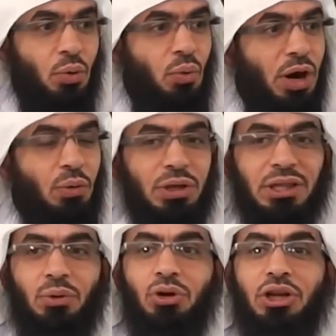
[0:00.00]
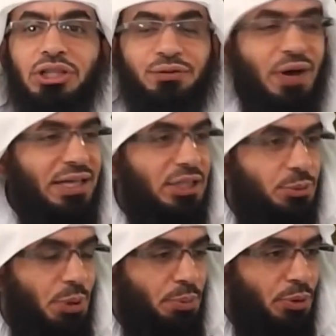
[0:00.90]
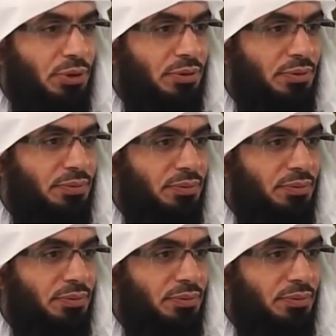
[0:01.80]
where would the rulers find these people?